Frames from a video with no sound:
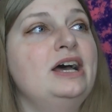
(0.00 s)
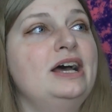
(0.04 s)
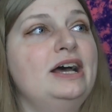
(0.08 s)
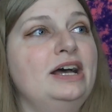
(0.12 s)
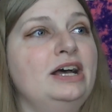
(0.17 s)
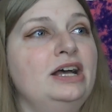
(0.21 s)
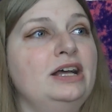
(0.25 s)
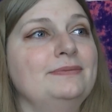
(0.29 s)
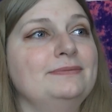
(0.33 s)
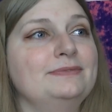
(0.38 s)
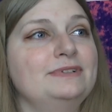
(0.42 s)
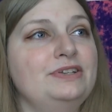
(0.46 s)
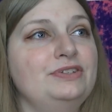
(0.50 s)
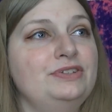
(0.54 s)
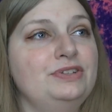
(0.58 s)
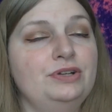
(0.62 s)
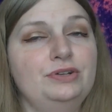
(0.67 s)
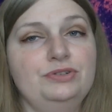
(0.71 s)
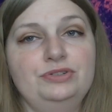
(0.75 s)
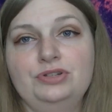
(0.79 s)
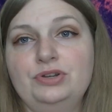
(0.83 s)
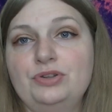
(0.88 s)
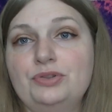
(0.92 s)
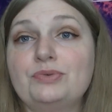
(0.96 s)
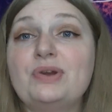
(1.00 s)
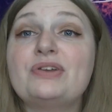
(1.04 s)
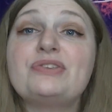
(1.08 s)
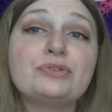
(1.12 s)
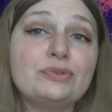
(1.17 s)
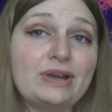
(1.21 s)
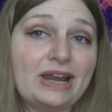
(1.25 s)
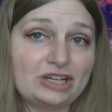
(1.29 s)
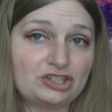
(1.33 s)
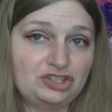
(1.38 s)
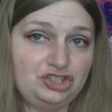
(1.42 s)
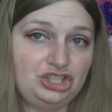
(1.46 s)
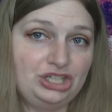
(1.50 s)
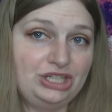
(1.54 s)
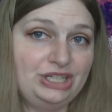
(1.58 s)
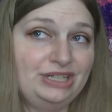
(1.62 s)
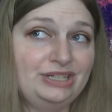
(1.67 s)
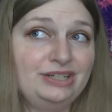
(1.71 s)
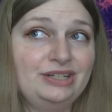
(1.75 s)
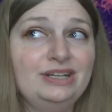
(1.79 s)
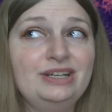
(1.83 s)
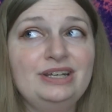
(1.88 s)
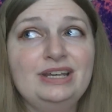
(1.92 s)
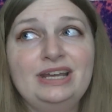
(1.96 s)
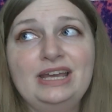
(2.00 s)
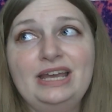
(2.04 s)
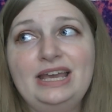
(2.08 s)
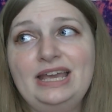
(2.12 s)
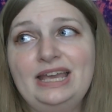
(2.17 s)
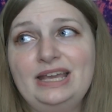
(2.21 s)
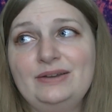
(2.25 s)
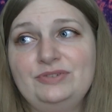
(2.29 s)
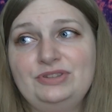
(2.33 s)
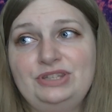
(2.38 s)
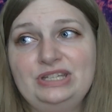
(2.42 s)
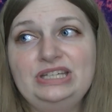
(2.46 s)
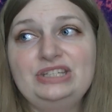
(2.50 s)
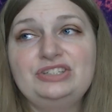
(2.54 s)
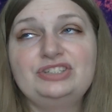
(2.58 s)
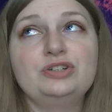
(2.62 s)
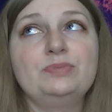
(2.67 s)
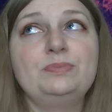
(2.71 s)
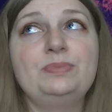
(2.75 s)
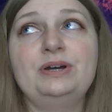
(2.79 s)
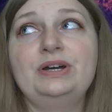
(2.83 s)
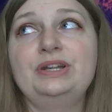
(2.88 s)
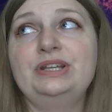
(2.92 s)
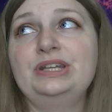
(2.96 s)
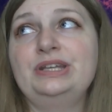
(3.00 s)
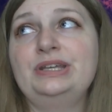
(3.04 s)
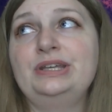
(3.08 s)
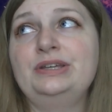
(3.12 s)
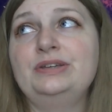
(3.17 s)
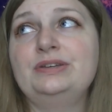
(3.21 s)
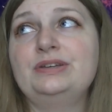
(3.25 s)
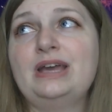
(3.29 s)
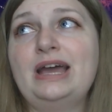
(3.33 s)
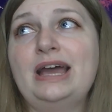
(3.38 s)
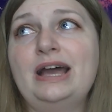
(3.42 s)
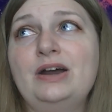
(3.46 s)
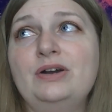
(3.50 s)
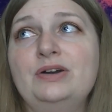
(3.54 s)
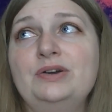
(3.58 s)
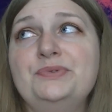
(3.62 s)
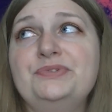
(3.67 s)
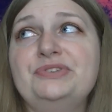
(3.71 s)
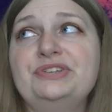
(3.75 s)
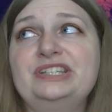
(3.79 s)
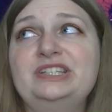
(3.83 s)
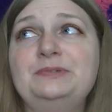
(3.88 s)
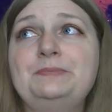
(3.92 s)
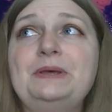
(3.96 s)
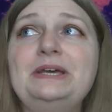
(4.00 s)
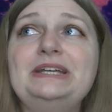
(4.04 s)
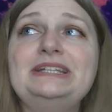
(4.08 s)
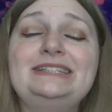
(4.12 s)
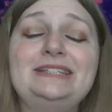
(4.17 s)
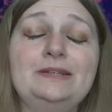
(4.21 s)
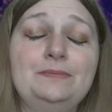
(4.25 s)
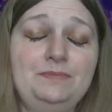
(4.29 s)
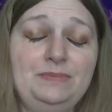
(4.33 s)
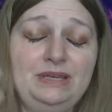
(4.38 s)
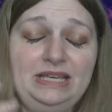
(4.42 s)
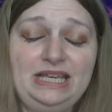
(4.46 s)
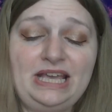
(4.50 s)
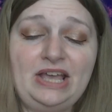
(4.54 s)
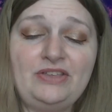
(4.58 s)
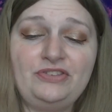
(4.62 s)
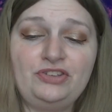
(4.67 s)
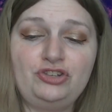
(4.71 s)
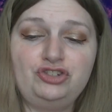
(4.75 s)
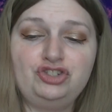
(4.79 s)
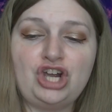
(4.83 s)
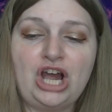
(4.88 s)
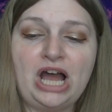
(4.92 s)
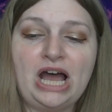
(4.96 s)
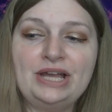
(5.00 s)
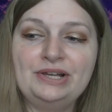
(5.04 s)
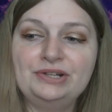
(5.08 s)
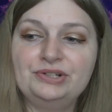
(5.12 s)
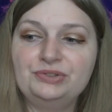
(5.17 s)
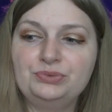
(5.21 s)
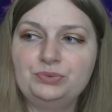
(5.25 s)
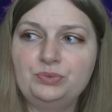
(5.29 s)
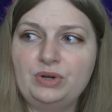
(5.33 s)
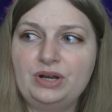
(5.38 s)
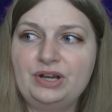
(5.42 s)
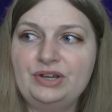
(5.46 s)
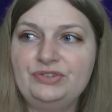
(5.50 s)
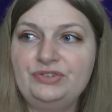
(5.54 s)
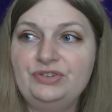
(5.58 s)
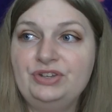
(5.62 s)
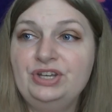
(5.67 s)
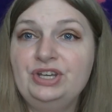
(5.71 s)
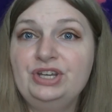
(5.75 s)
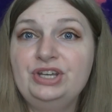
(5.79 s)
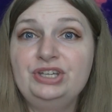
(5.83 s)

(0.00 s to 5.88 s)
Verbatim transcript: Because, um, you know, you know, the resurrection and with the Easter bunny, how it was explained to me as a child was,